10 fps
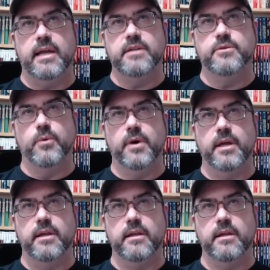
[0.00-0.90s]

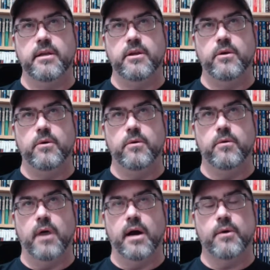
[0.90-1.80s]
when you
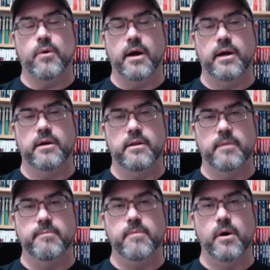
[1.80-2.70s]
acquire the
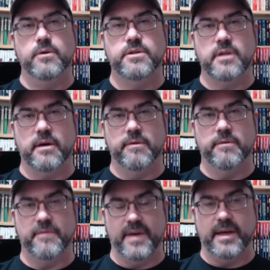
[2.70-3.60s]
most of the
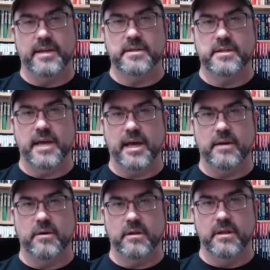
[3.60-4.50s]
fans that
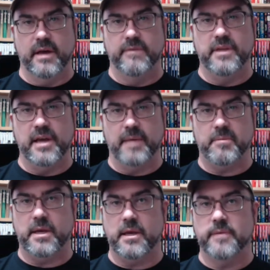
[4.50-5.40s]
love the
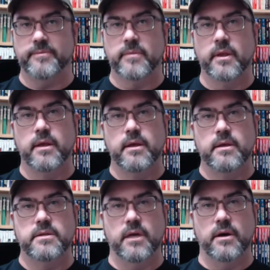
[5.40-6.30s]
IP.
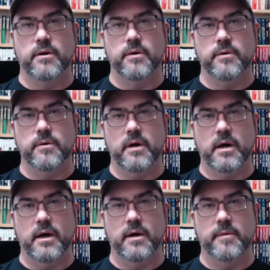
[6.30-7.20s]
So
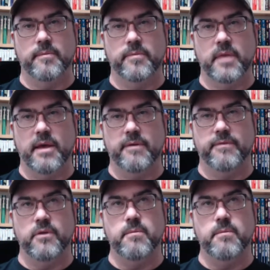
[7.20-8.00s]
if you